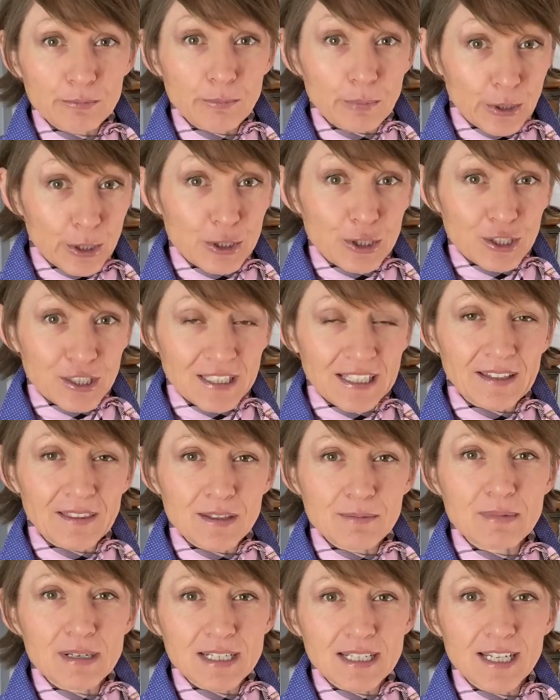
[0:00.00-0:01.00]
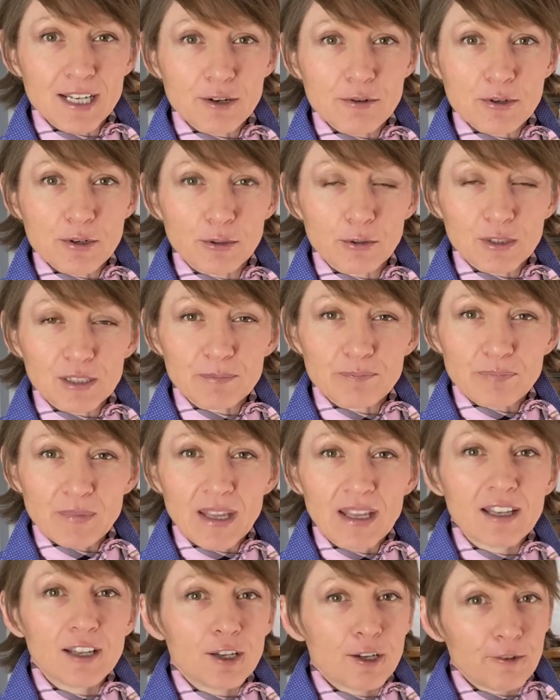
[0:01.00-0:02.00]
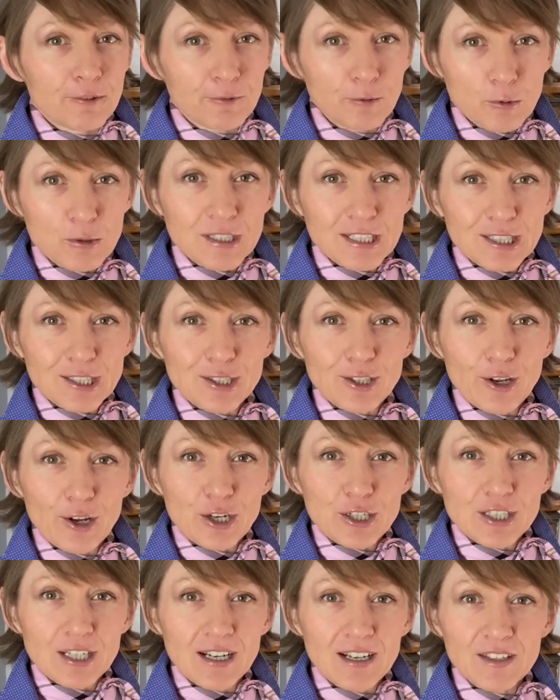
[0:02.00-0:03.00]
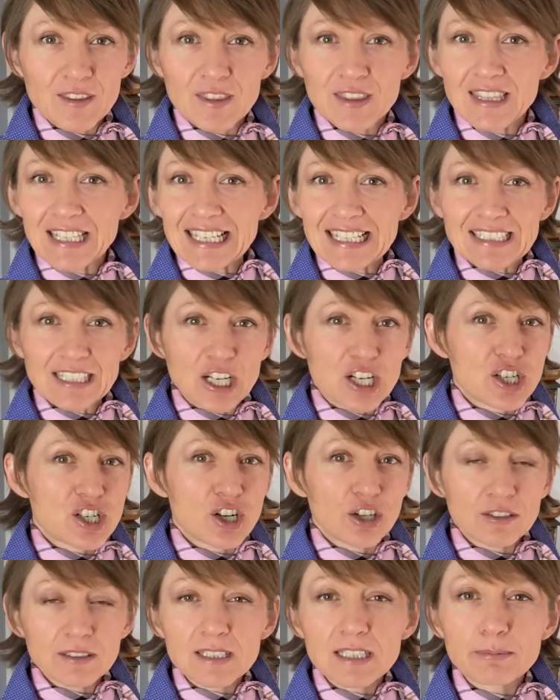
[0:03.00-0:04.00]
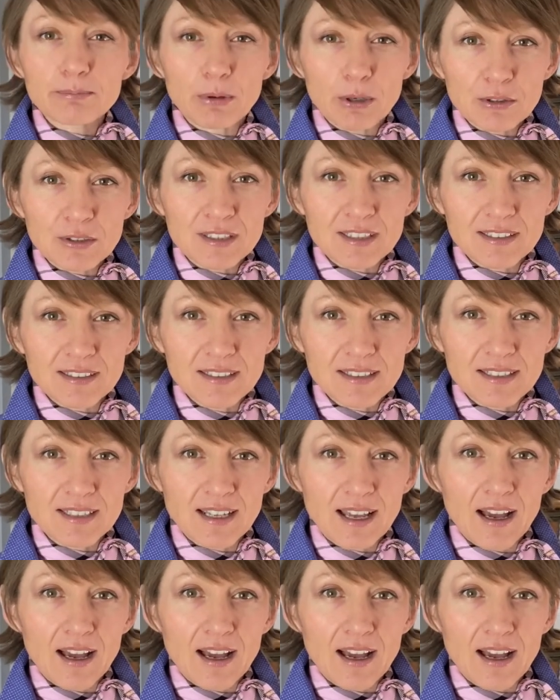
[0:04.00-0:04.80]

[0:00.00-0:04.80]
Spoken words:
purchasing the materials. Full disclosure, these are not sponsored.